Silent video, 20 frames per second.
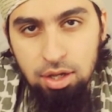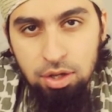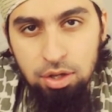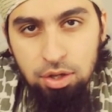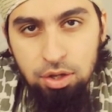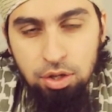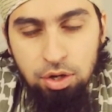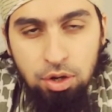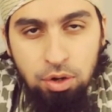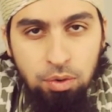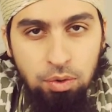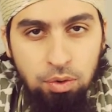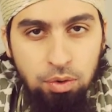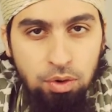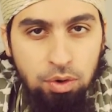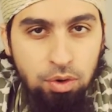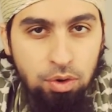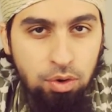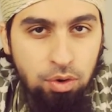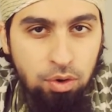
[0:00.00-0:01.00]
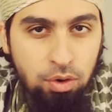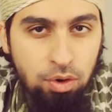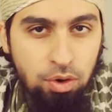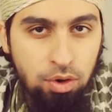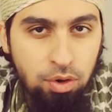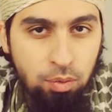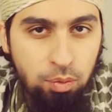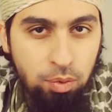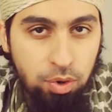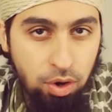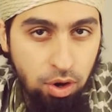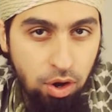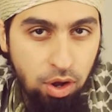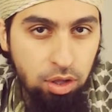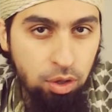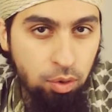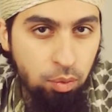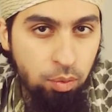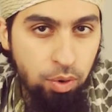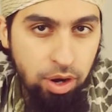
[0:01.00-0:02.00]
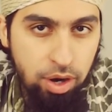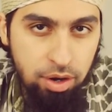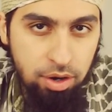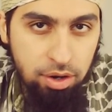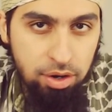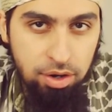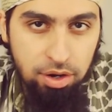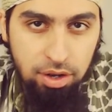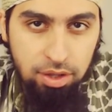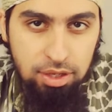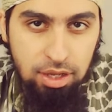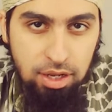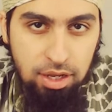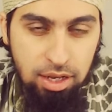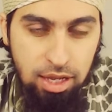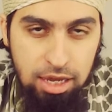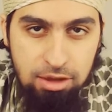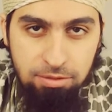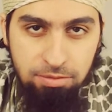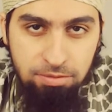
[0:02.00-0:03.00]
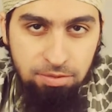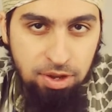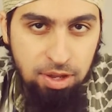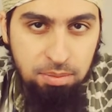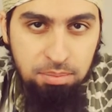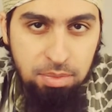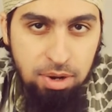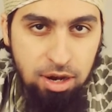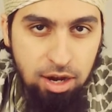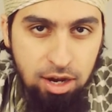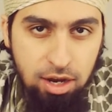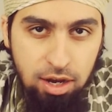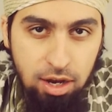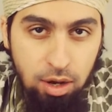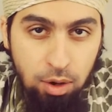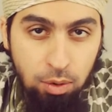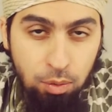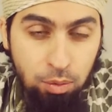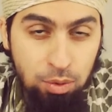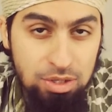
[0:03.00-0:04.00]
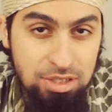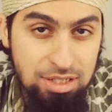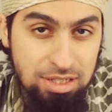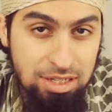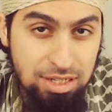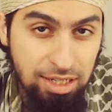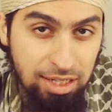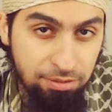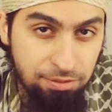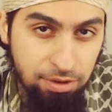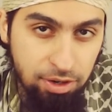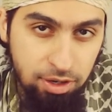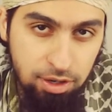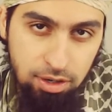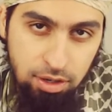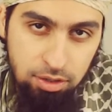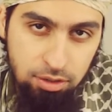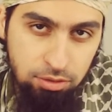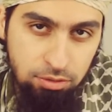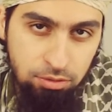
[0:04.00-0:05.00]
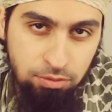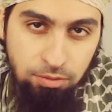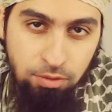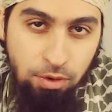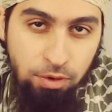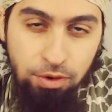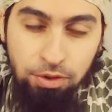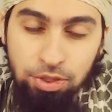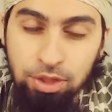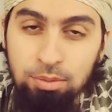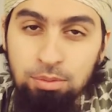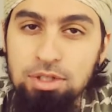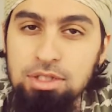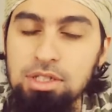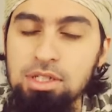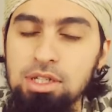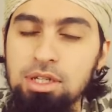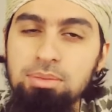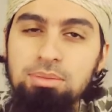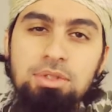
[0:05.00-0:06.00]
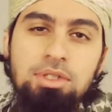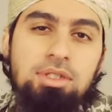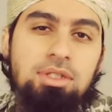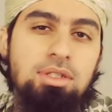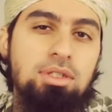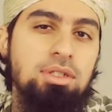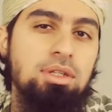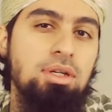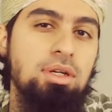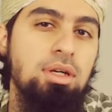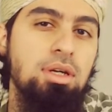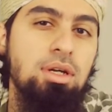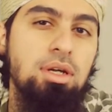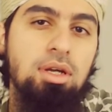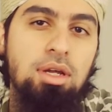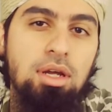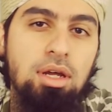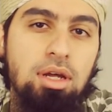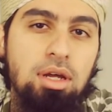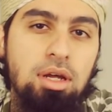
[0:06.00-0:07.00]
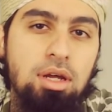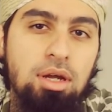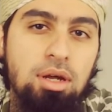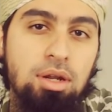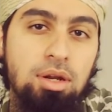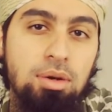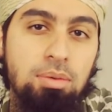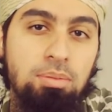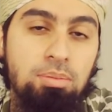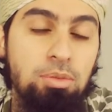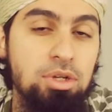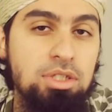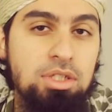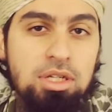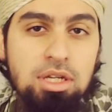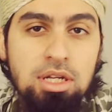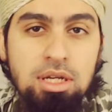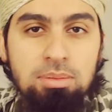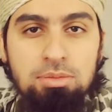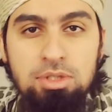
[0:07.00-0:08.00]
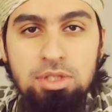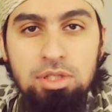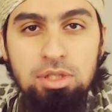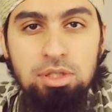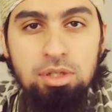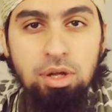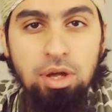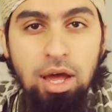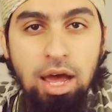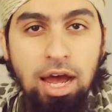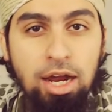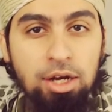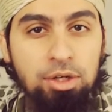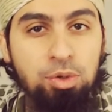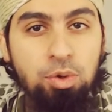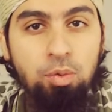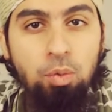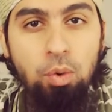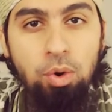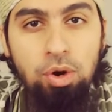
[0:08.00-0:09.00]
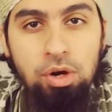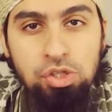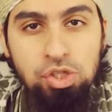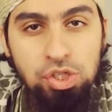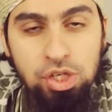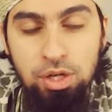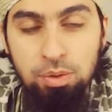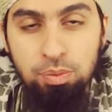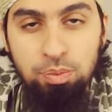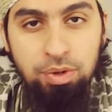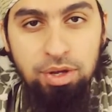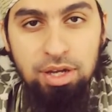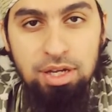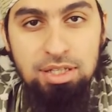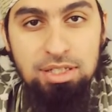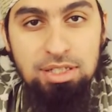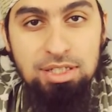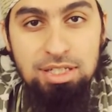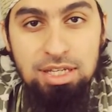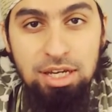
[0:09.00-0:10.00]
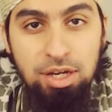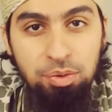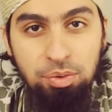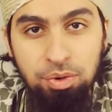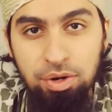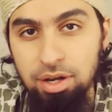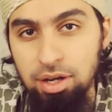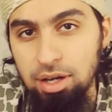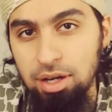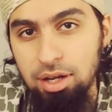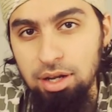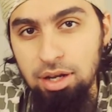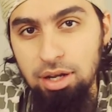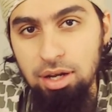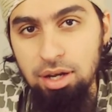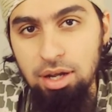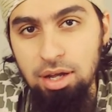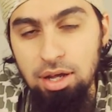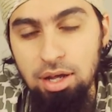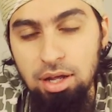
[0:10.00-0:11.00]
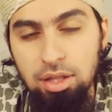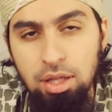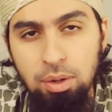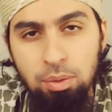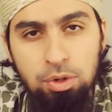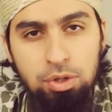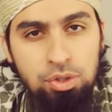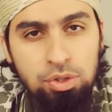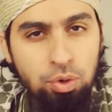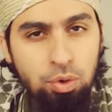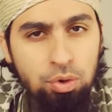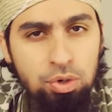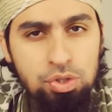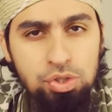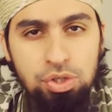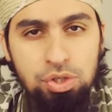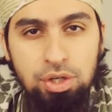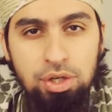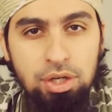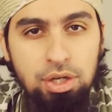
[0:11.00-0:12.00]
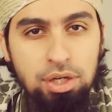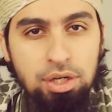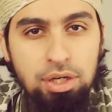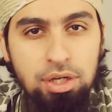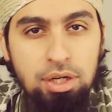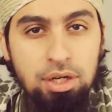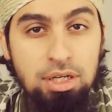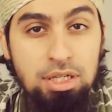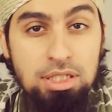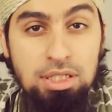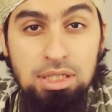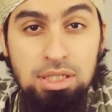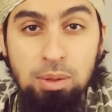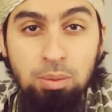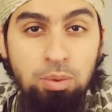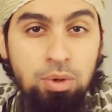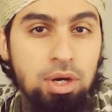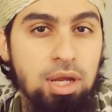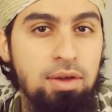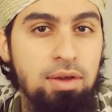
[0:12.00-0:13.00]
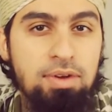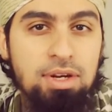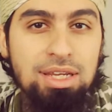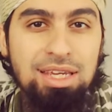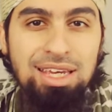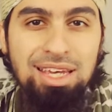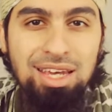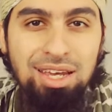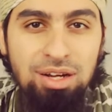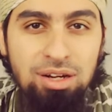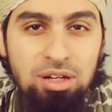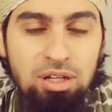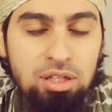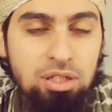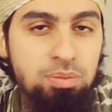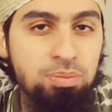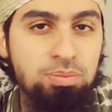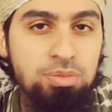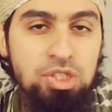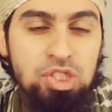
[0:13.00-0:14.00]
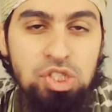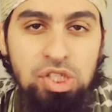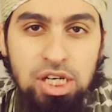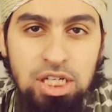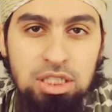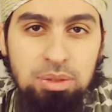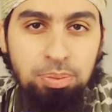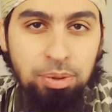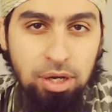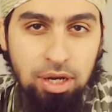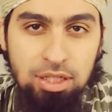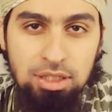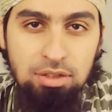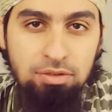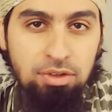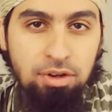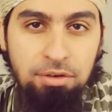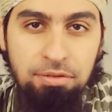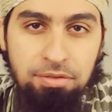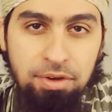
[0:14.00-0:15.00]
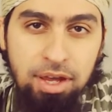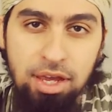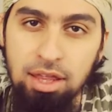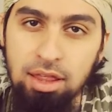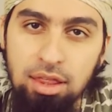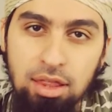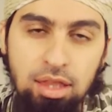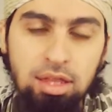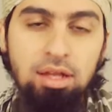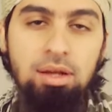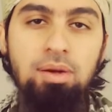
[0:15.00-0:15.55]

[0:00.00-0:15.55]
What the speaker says: You know, we're all aware that life in Mecca was difficult for the Muslims. Muslims had to worship in secret. They were tortured, some were even killed just because of their faith.